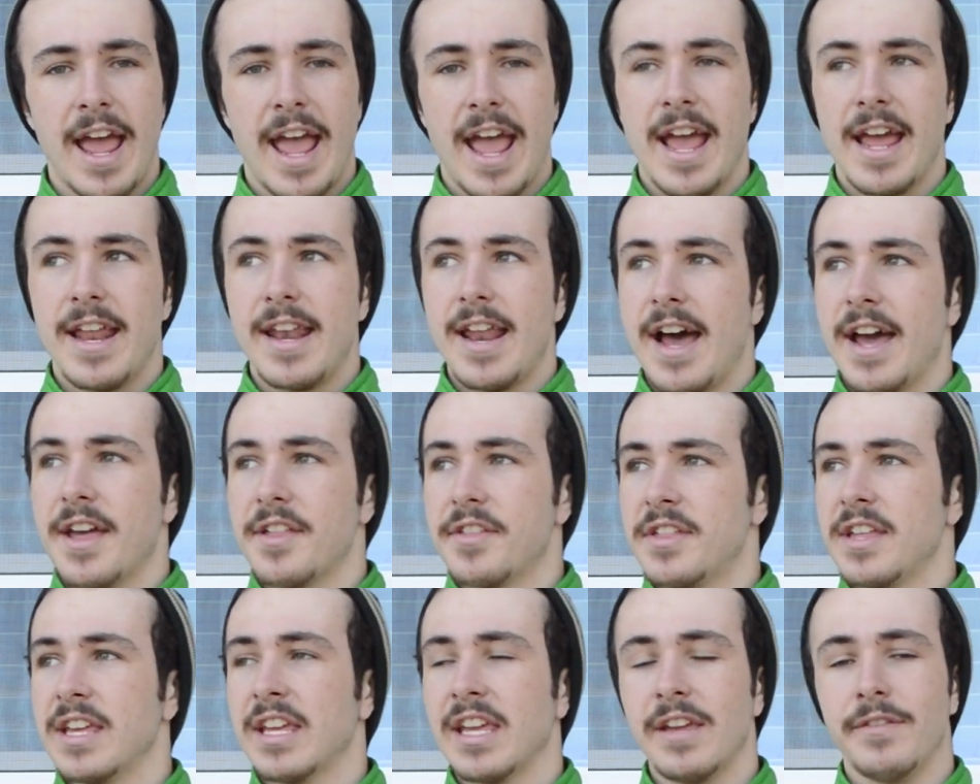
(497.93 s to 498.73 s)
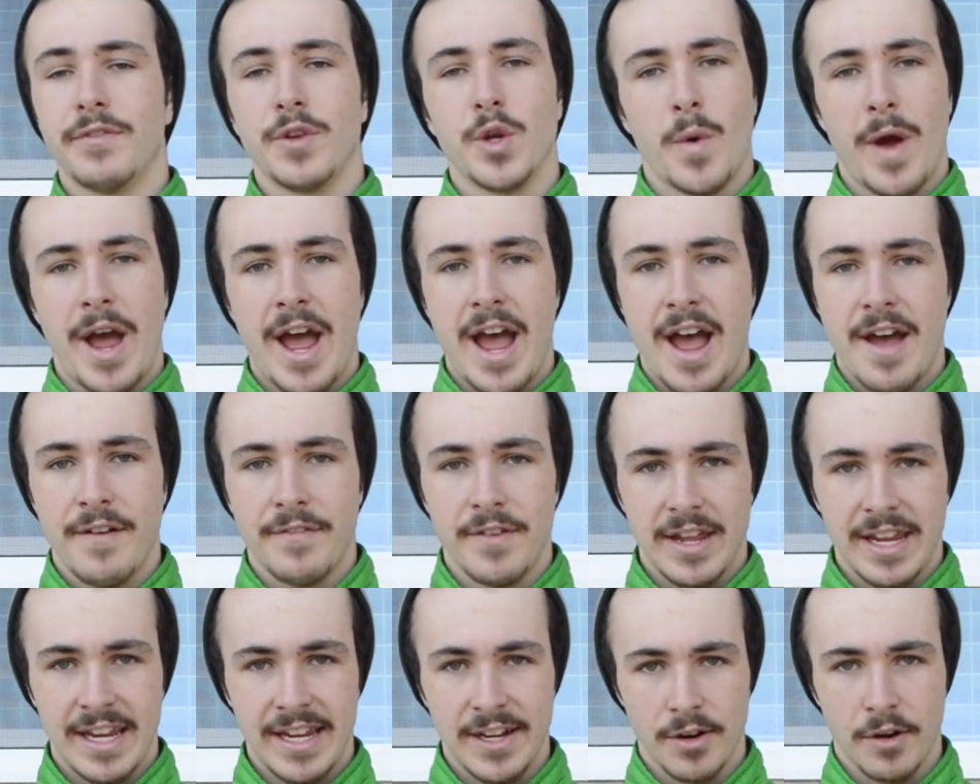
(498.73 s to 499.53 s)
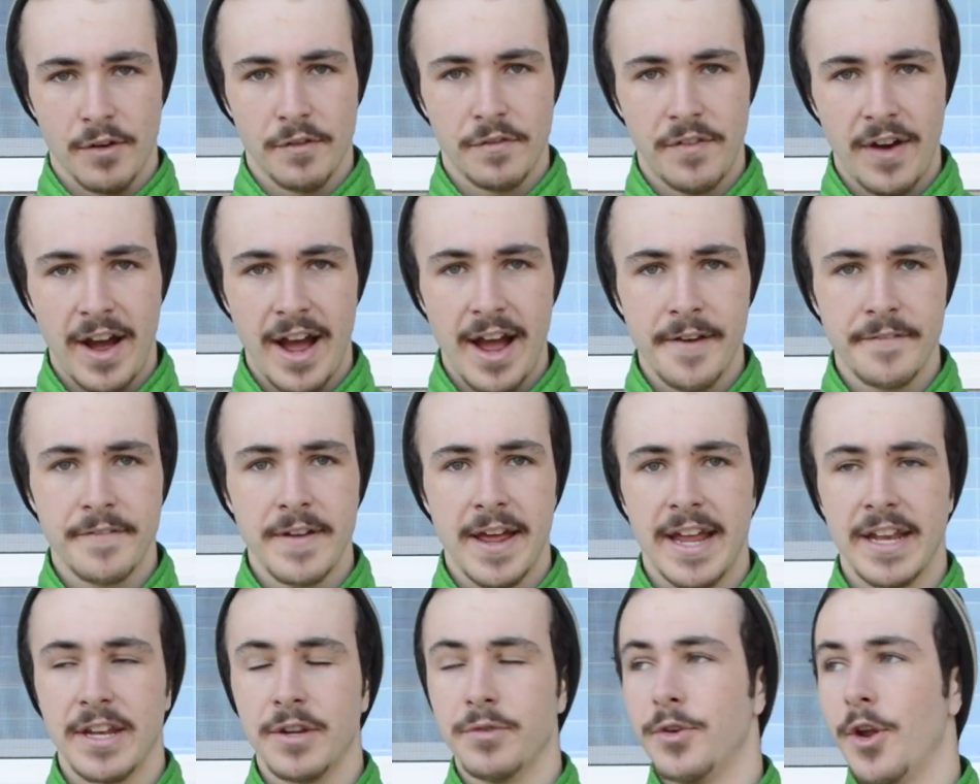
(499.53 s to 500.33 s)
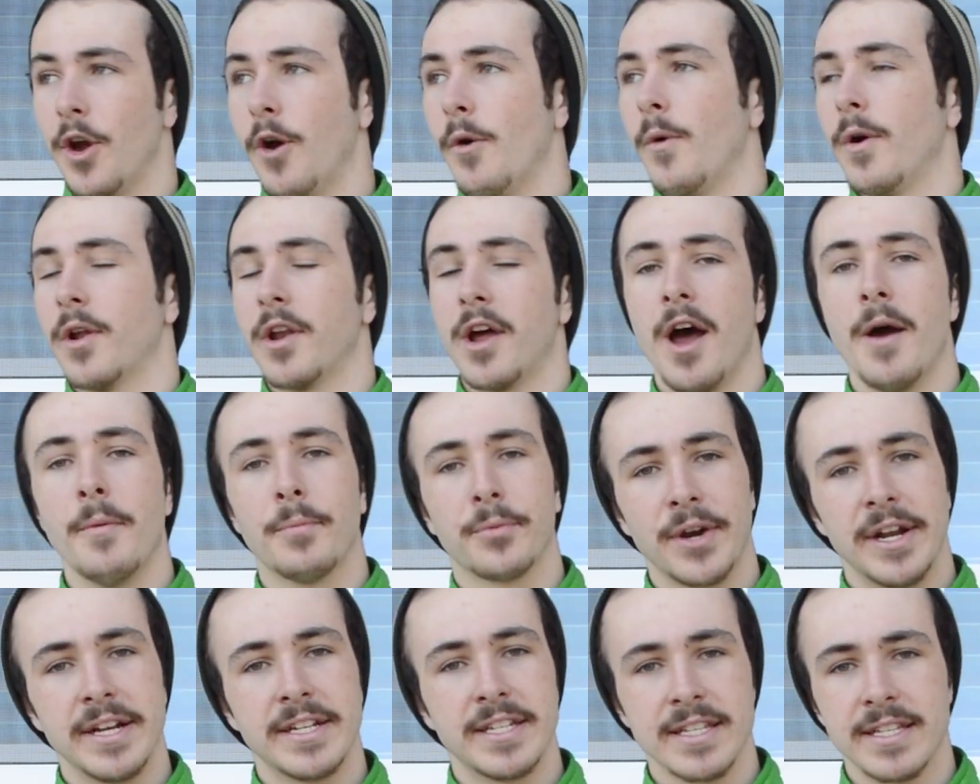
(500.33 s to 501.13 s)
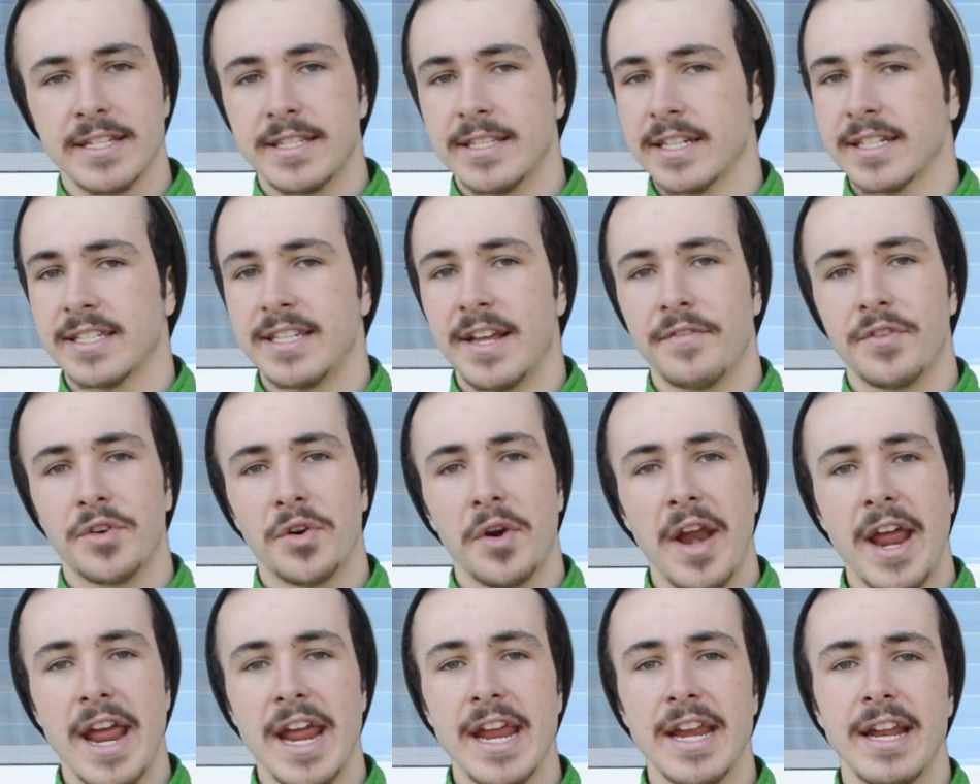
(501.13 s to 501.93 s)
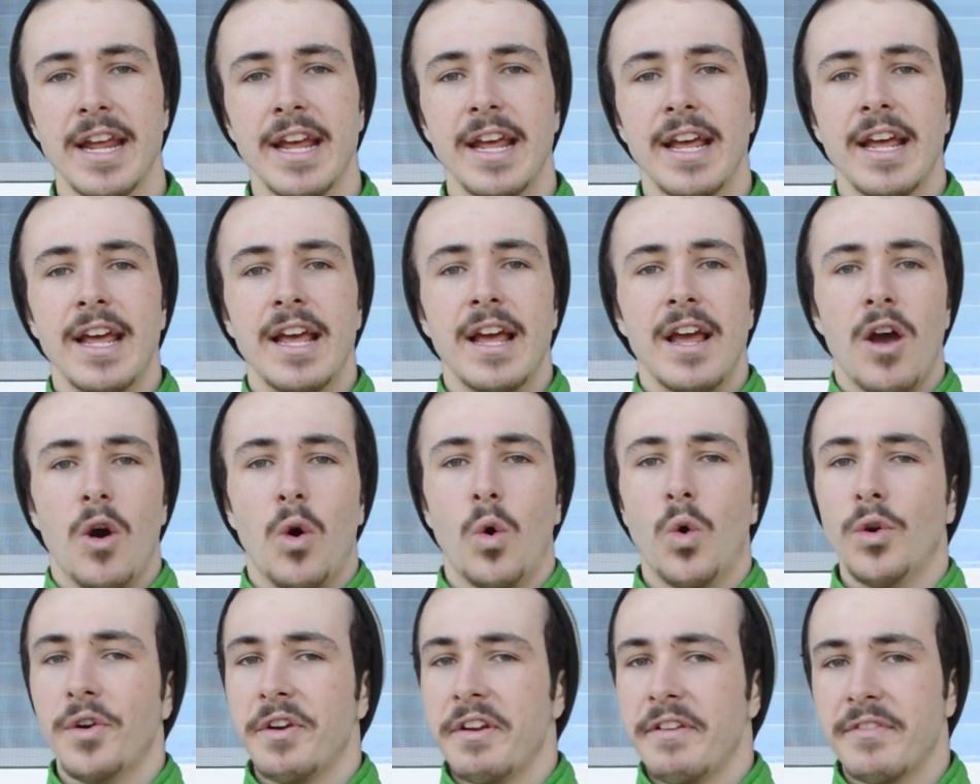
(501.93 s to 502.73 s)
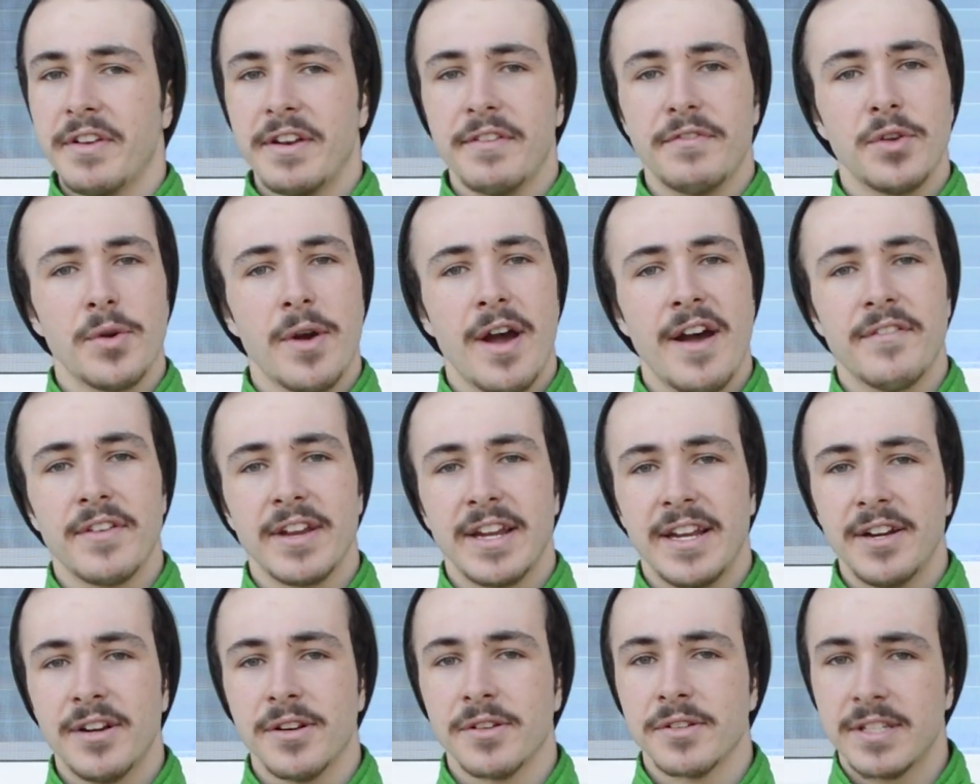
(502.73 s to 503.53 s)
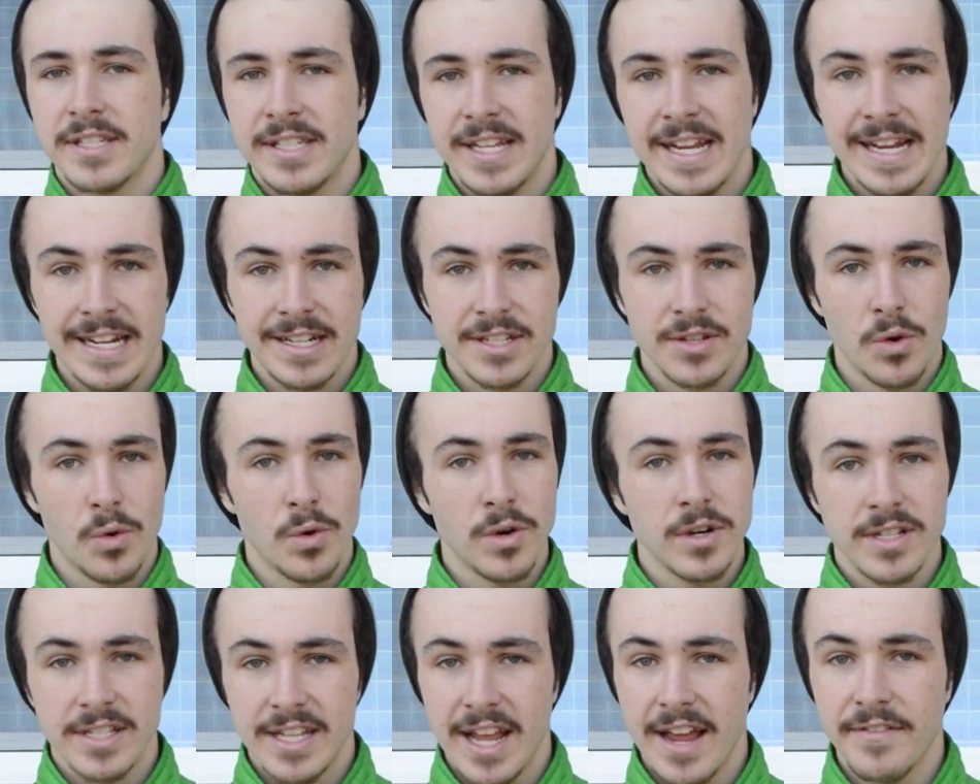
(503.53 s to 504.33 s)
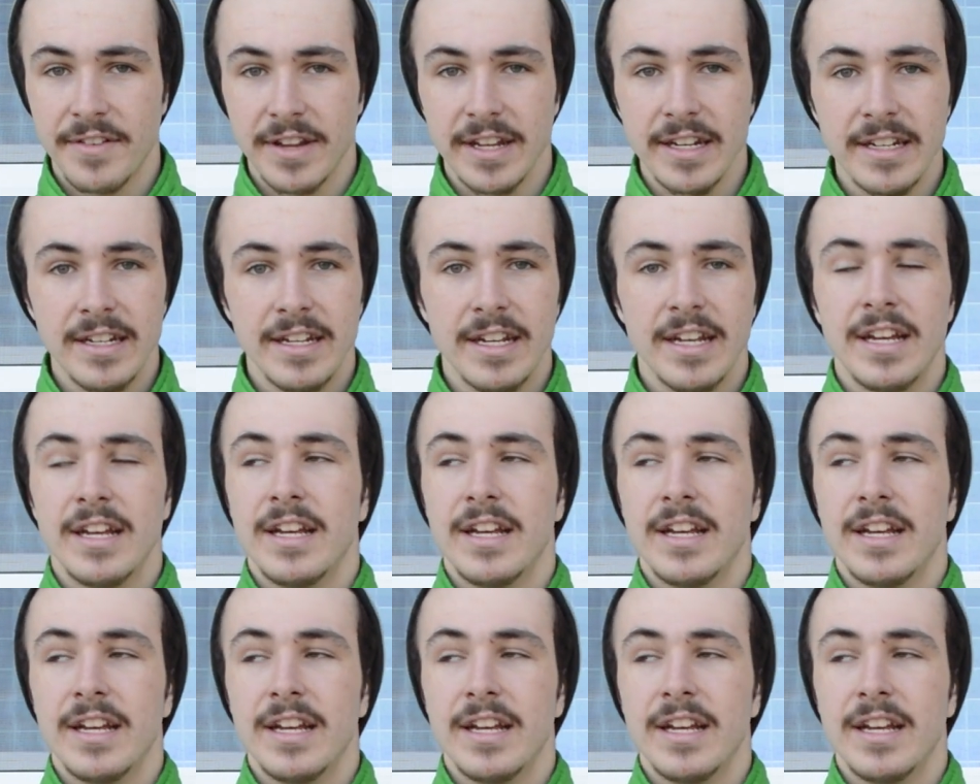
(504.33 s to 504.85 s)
And I think if you have a Hero 5 and you don't want to upgrade to the 6, 7, or 8, or even if you have a Hero 6 or 7